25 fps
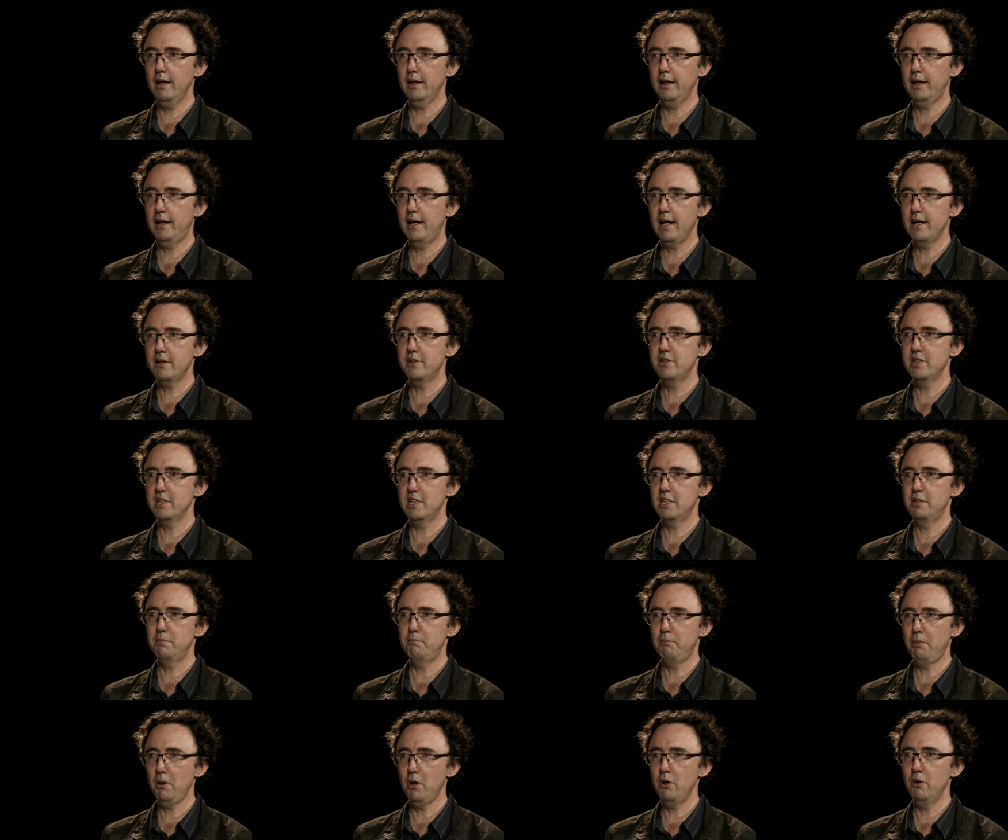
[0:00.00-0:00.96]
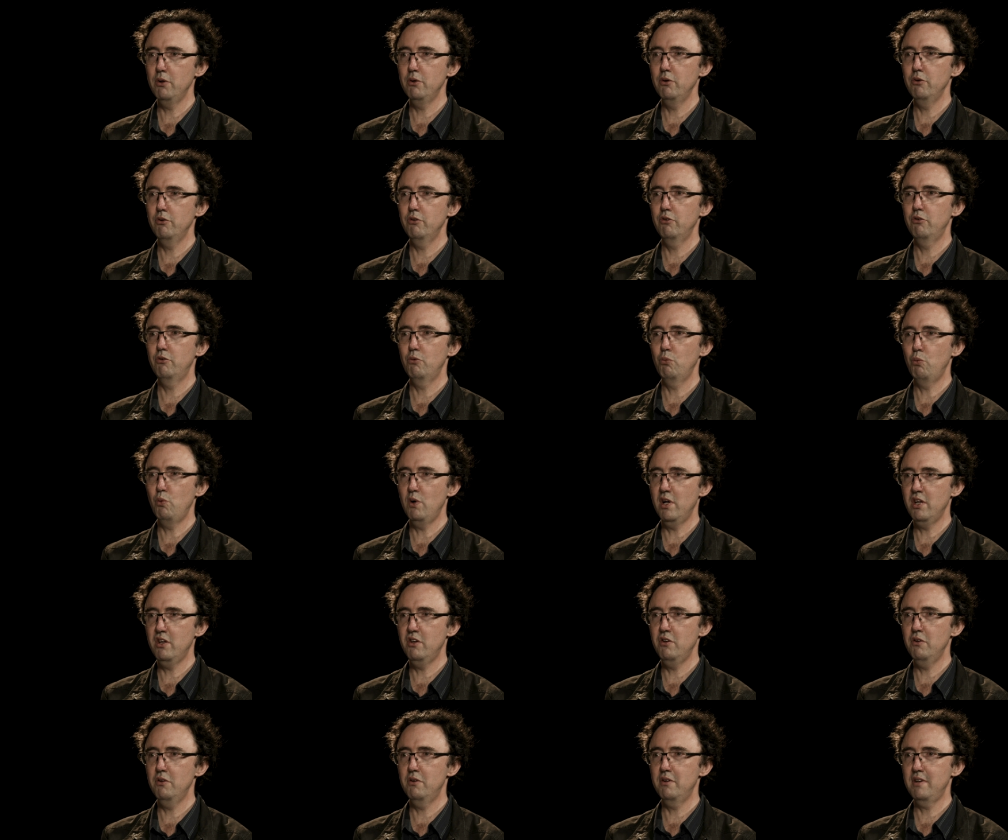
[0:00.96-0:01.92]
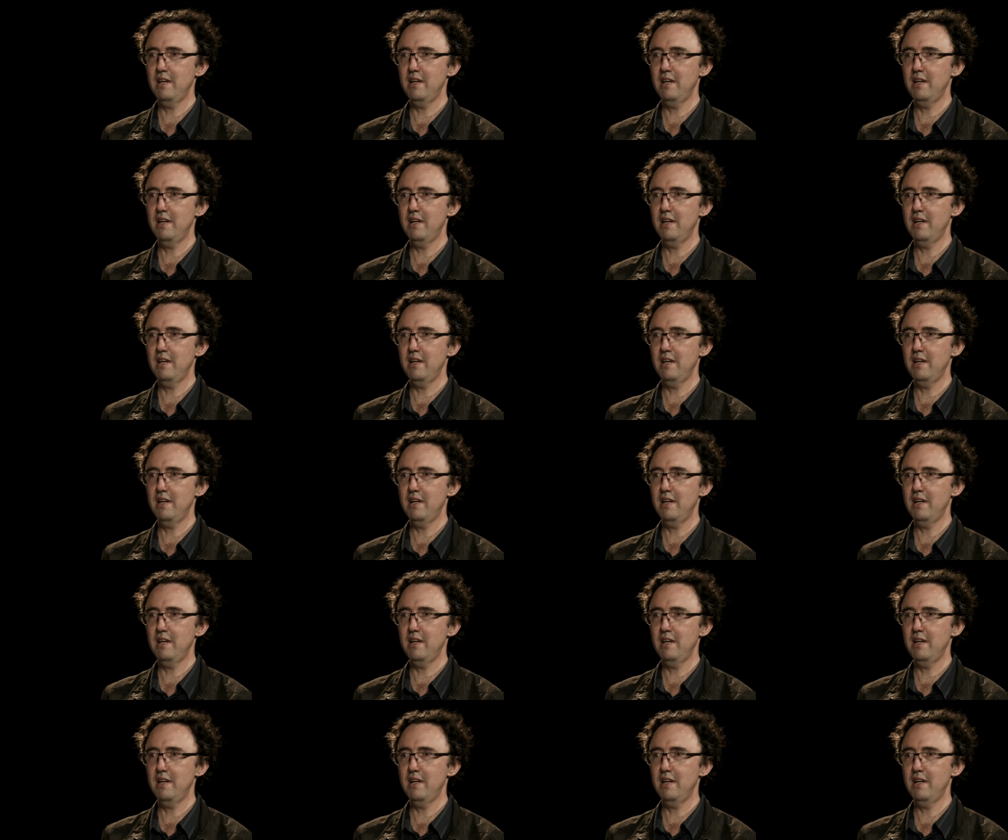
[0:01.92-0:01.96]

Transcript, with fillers: gets exposed when you